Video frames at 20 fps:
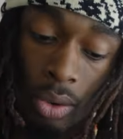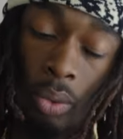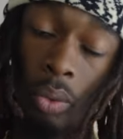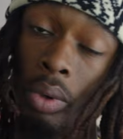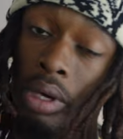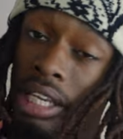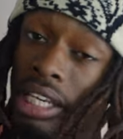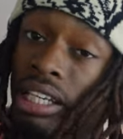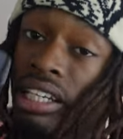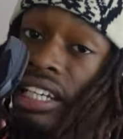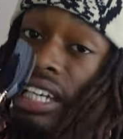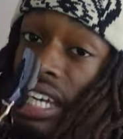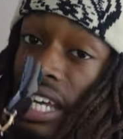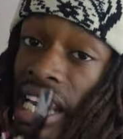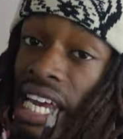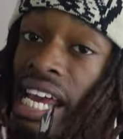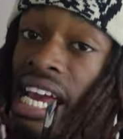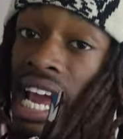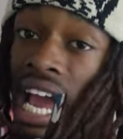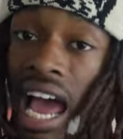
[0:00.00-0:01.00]
we
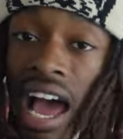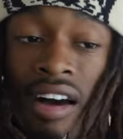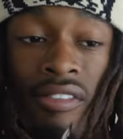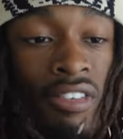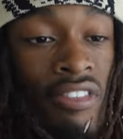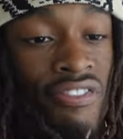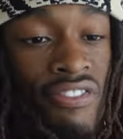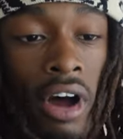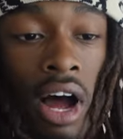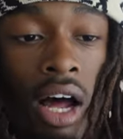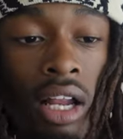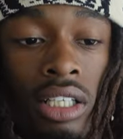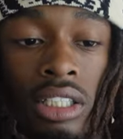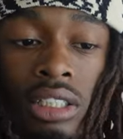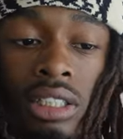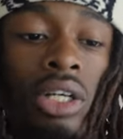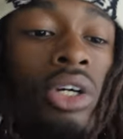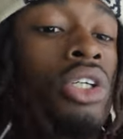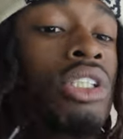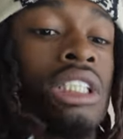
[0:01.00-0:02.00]
did have a fallen
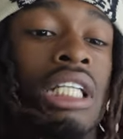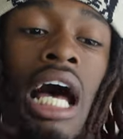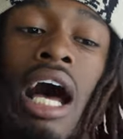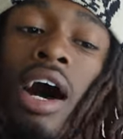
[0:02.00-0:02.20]
soldier.